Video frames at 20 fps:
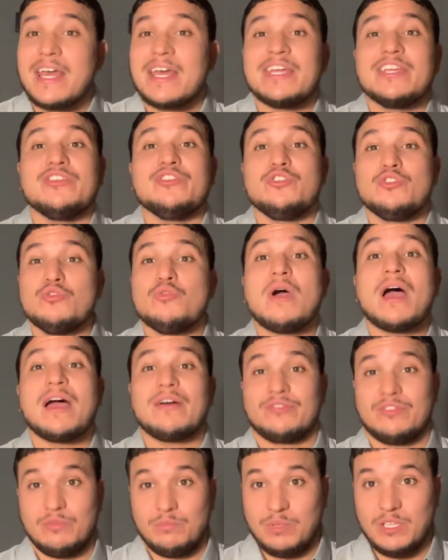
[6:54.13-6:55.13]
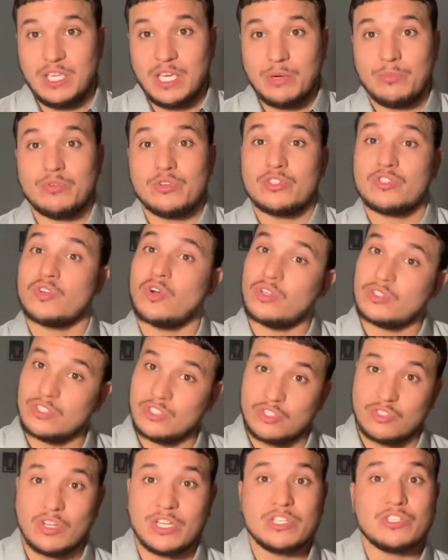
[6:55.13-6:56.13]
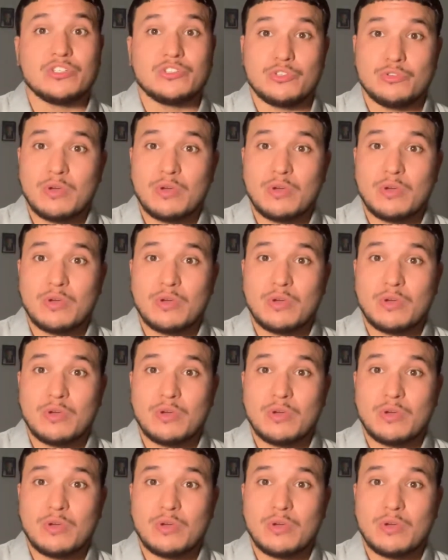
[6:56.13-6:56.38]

You have to be able to talk to strangers.